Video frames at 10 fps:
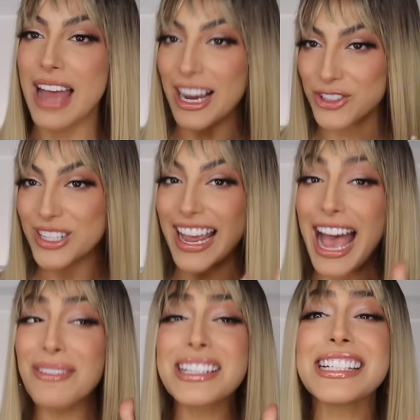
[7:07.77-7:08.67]
actually, I
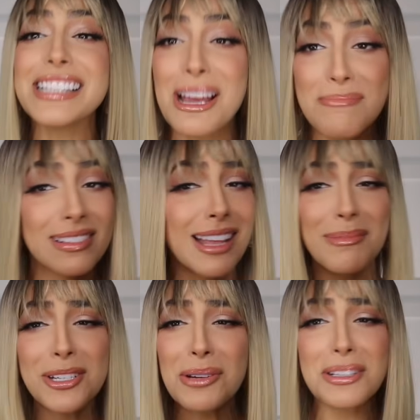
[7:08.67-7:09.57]
have a clip. Let
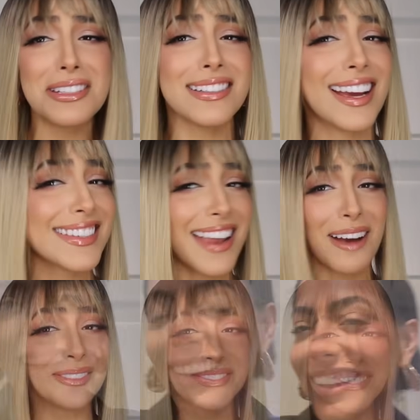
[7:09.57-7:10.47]
me show it to you guys now.